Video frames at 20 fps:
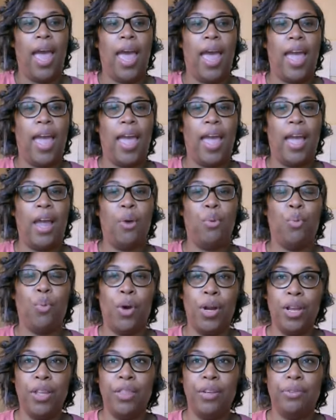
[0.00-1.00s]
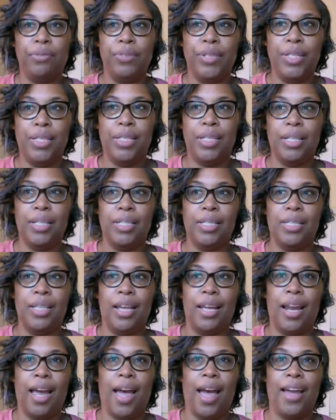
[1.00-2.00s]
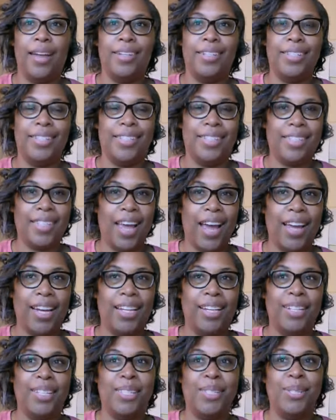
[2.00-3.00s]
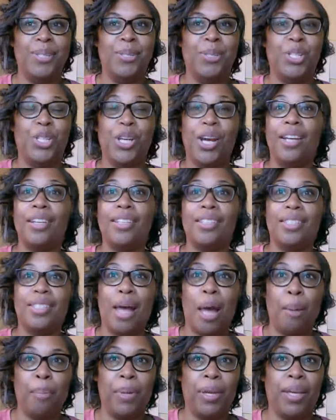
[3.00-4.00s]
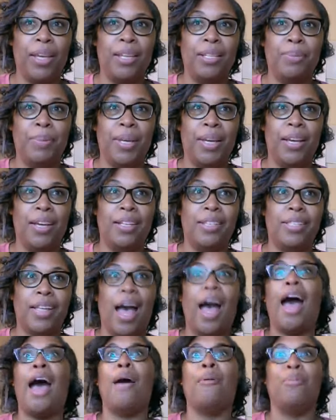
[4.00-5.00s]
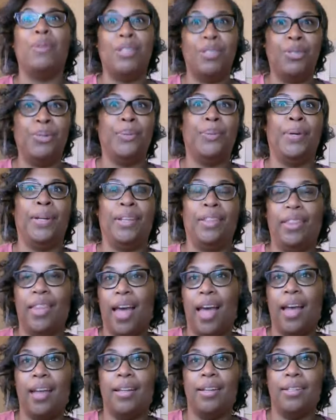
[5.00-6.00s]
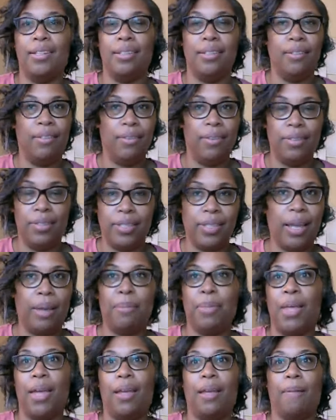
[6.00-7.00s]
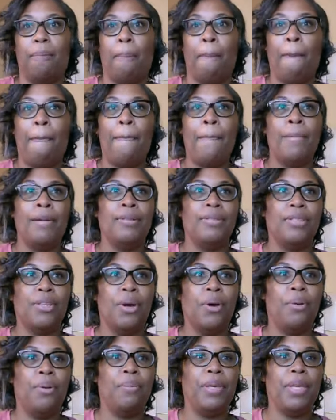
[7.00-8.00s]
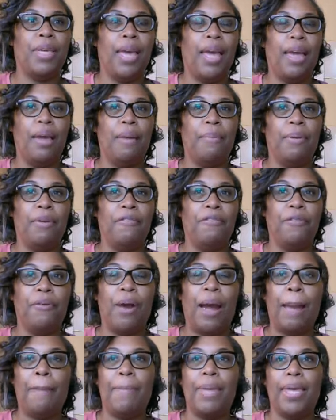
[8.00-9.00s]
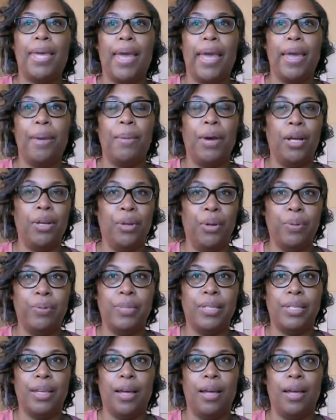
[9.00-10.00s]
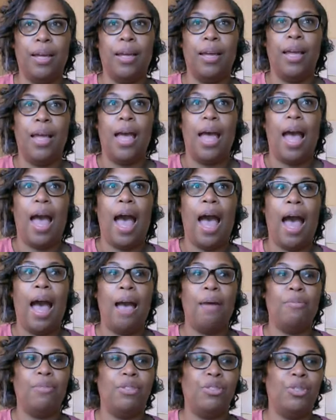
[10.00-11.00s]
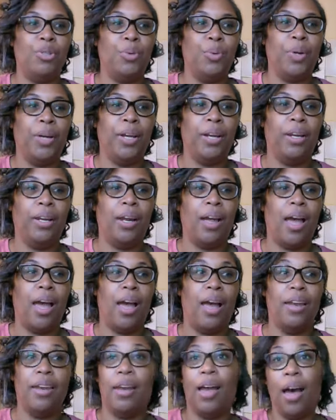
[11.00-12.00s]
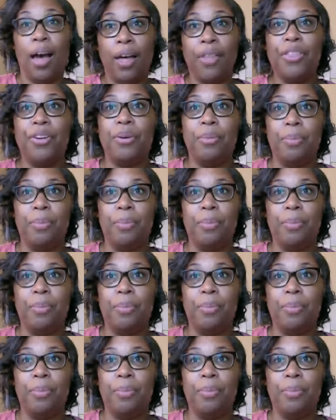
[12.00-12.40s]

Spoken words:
And one of the reasons that I decided to share this topic is because I was doing that same thing. So before I became a NOSA, I was doing other